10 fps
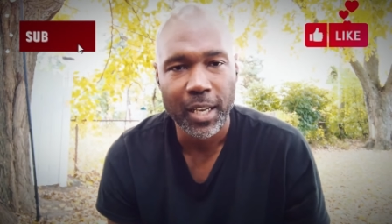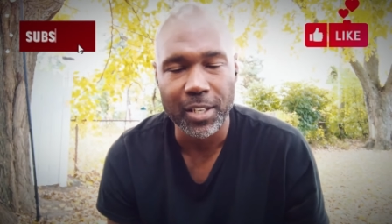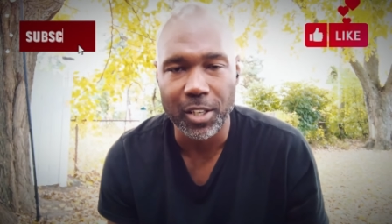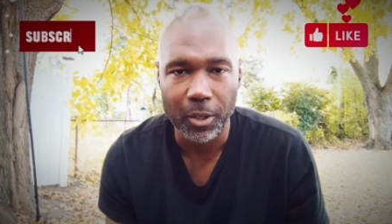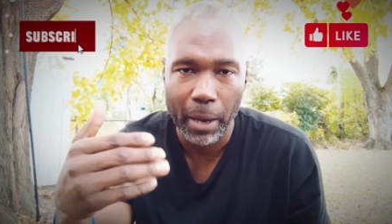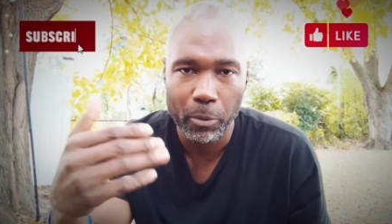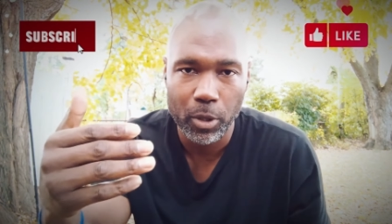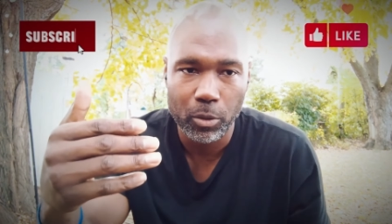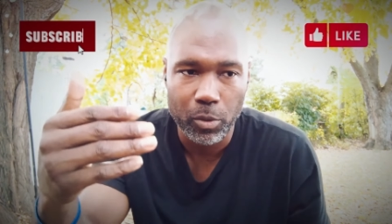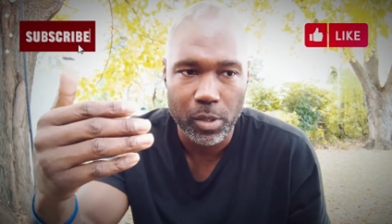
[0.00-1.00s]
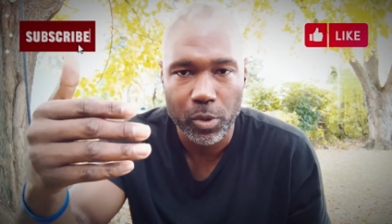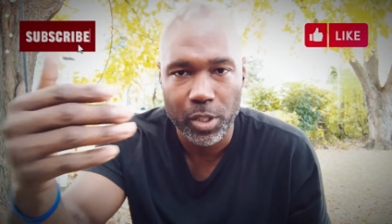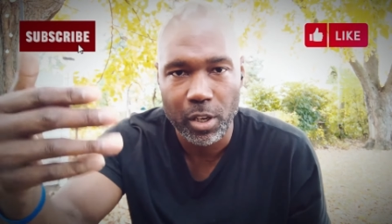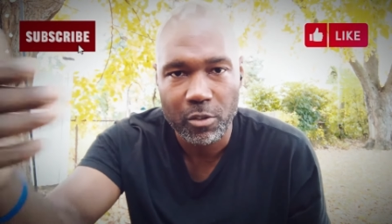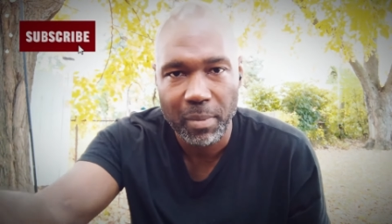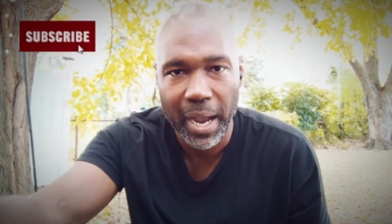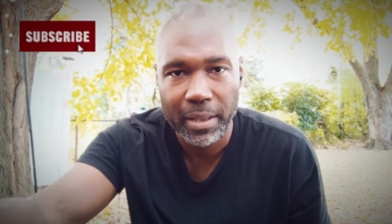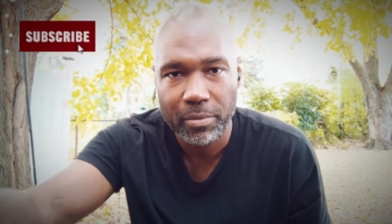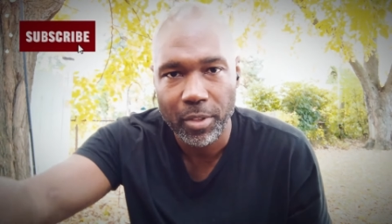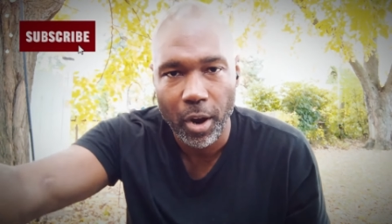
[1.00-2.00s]
And so I will re- reserve
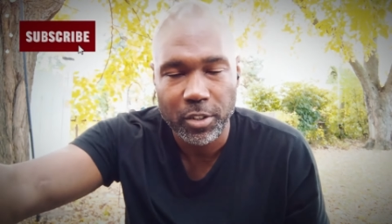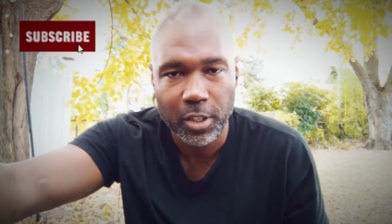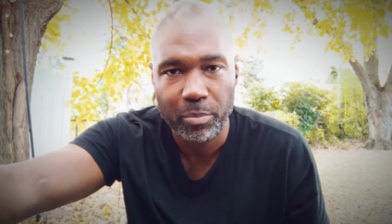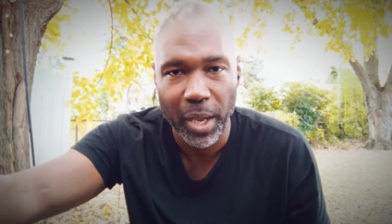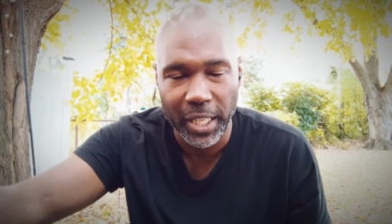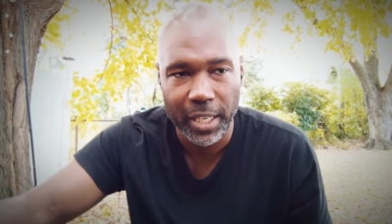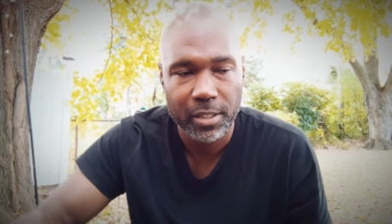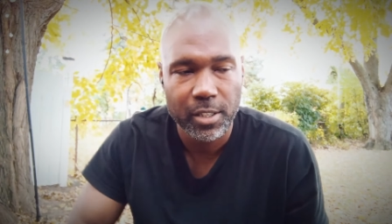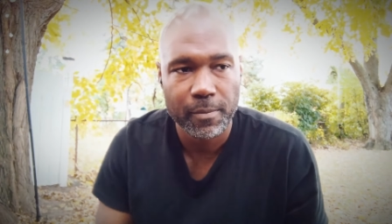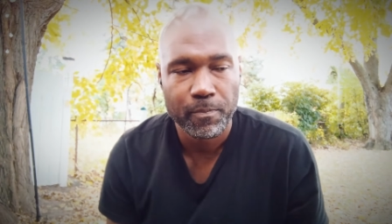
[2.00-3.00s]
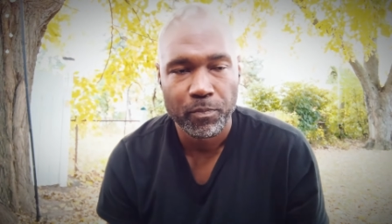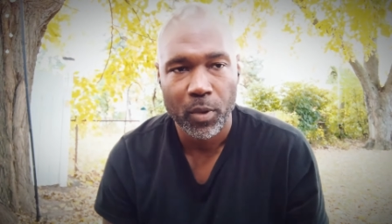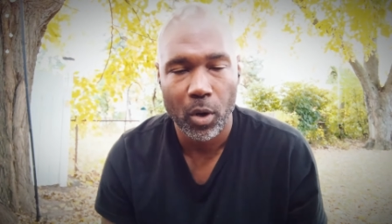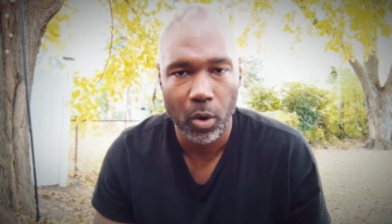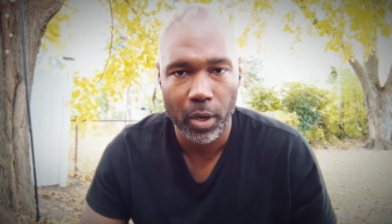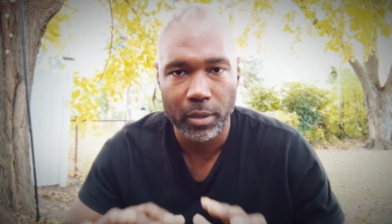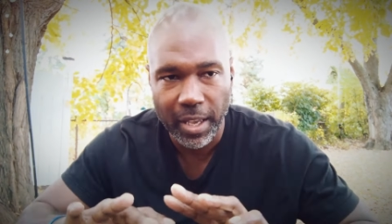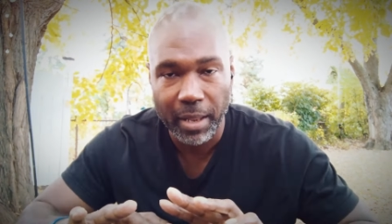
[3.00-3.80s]
my thoughts and opinions on the